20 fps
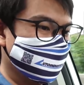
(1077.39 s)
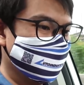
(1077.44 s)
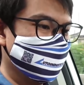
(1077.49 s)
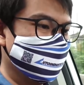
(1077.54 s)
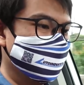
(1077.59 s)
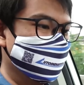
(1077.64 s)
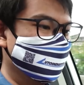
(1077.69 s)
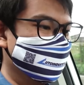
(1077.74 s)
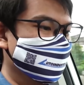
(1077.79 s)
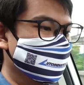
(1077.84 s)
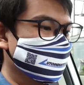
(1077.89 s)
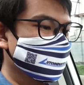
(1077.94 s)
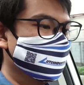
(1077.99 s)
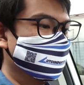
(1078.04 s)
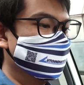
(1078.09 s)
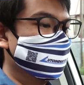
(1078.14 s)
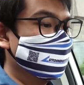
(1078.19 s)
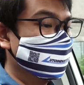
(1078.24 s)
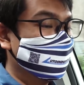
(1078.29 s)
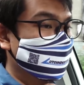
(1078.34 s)
Now,
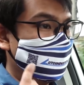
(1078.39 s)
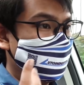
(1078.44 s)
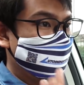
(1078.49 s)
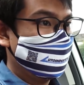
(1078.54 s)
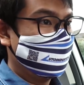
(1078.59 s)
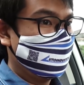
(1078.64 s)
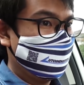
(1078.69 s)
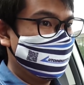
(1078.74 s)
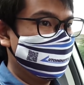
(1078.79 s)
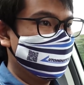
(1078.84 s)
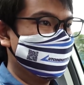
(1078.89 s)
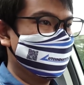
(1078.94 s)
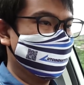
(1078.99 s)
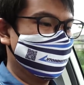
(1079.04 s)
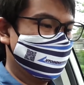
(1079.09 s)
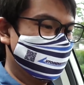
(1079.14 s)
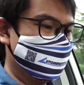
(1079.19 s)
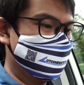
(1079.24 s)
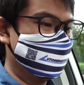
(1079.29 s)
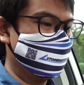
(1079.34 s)
I've
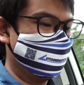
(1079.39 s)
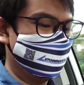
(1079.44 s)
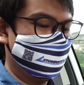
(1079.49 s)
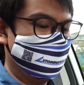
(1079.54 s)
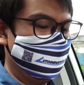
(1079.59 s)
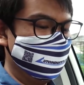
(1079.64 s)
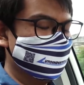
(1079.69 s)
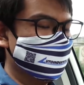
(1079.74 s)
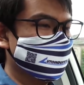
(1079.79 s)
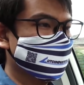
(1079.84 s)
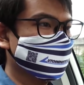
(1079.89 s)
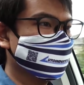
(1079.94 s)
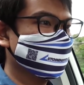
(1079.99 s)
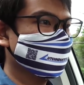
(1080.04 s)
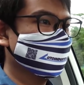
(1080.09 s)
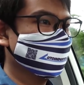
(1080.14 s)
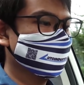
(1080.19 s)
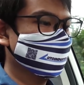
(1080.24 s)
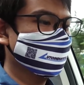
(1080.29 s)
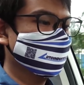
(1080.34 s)
set the speed,
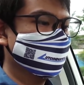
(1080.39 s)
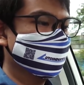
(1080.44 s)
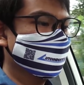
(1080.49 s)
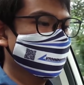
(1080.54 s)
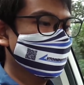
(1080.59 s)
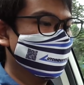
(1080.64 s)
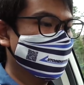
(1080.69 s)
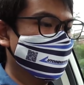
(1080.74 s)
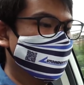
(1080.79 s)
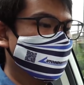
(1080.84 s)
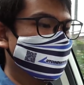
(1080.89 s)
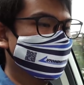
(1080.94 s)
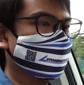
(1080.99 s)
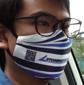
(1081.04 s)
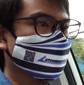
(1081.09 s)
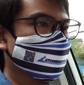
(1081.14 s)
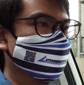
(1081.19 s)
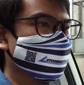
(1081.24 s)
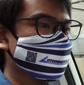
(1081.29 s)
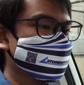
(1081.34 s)
and
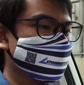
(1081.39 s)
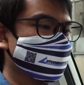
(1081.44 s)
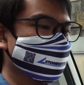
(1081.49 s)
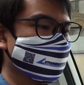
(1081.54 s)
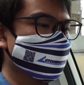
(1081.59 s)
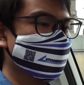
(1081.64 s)
what's good